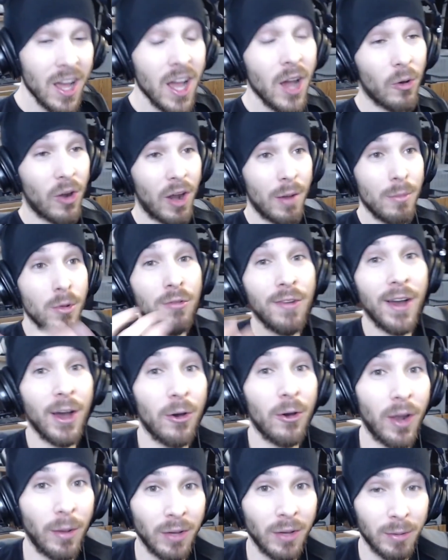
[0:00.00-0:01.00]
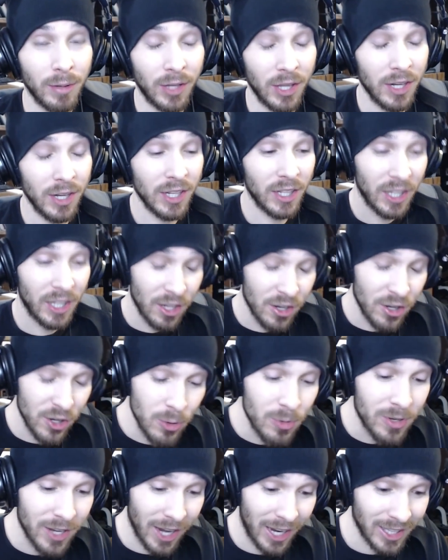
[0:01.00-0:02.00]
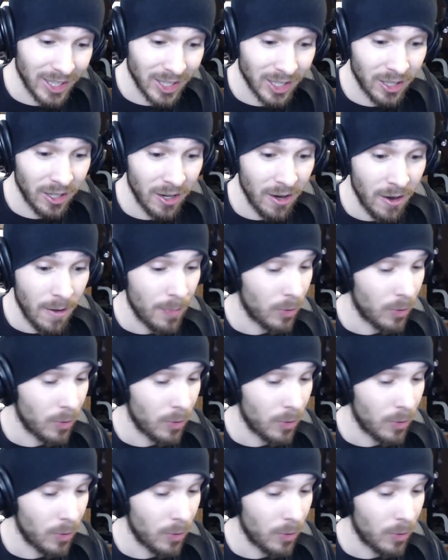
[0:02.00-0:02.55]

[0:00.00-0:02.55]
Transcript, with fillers: When I move out, I'm gonna get a, get a new desk